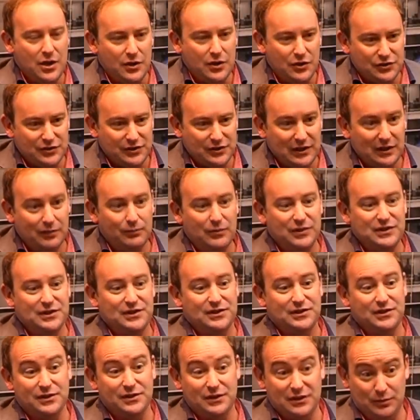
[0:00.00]
New Zealand
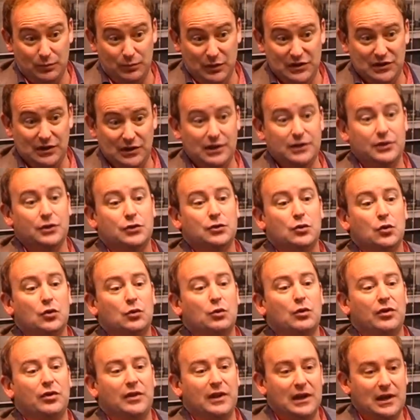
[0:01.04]
businesses especially to
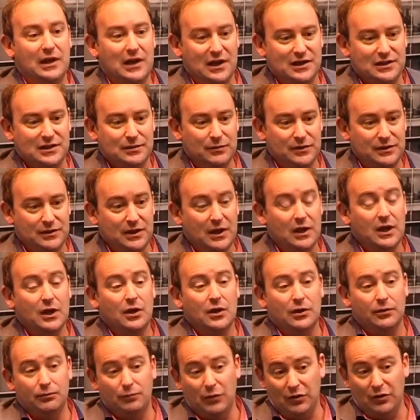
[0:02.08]
talk with their customers
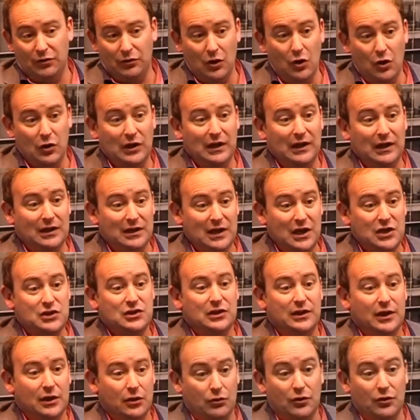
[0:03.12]
both locally and
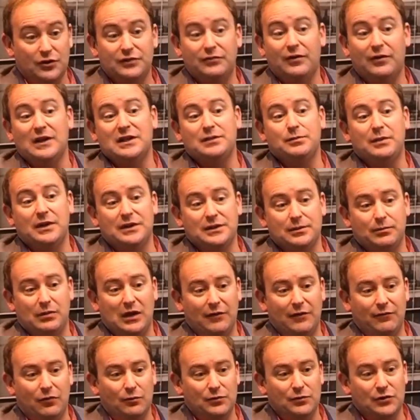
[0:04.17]
nationally across FaceMe as a
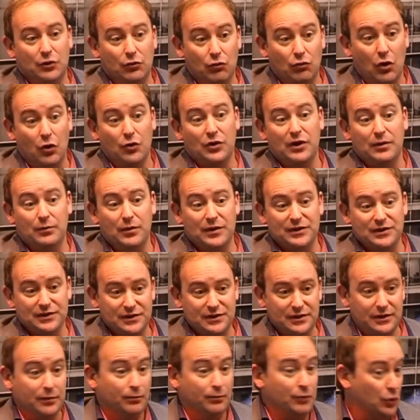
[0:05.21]
platform to grow their
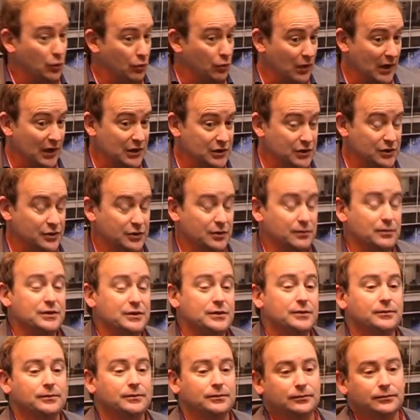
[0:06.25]
business, to build relationships.